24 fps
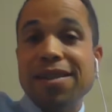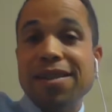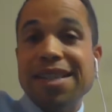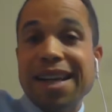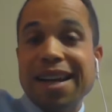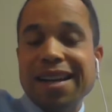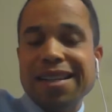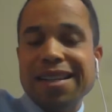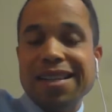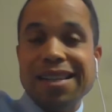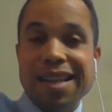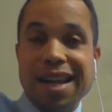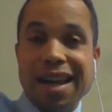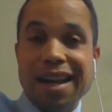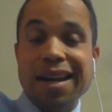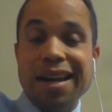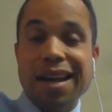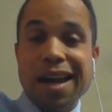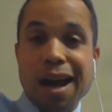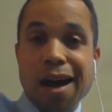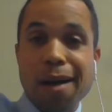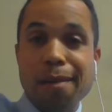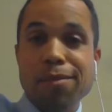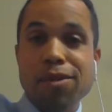have sex
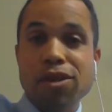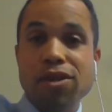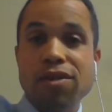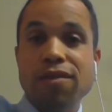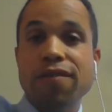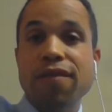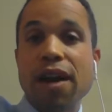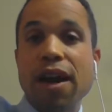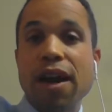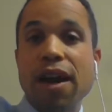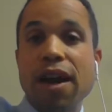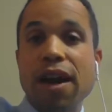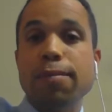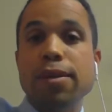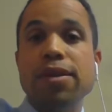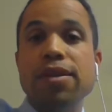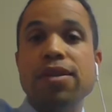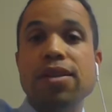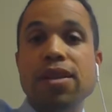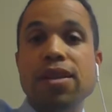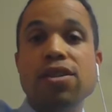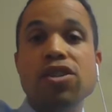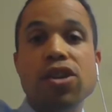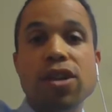standing up, just
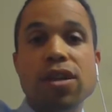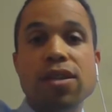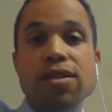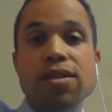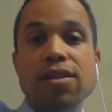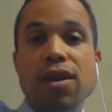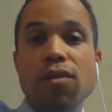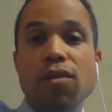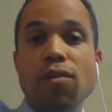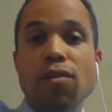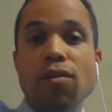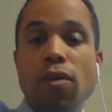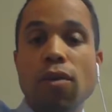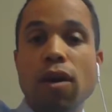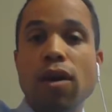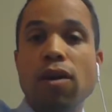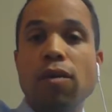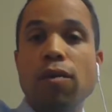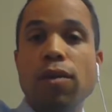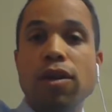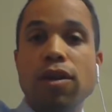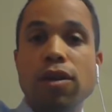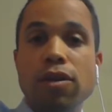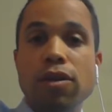find positions that
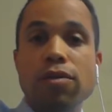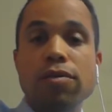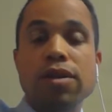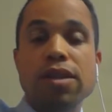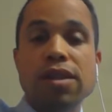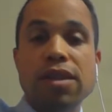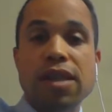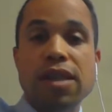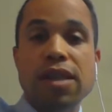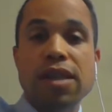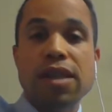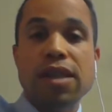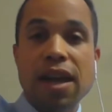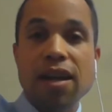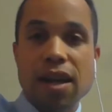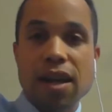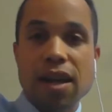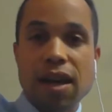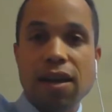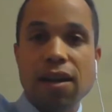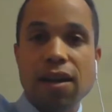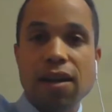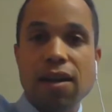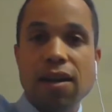work with you
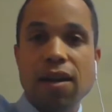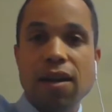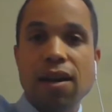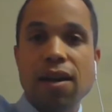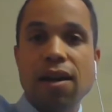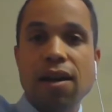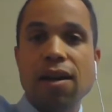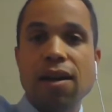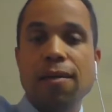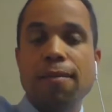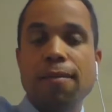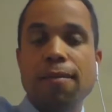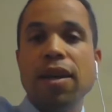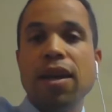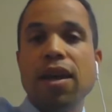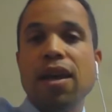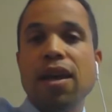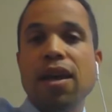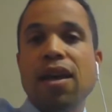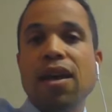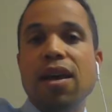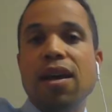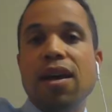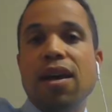standing,
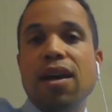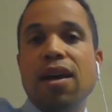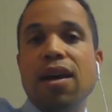um,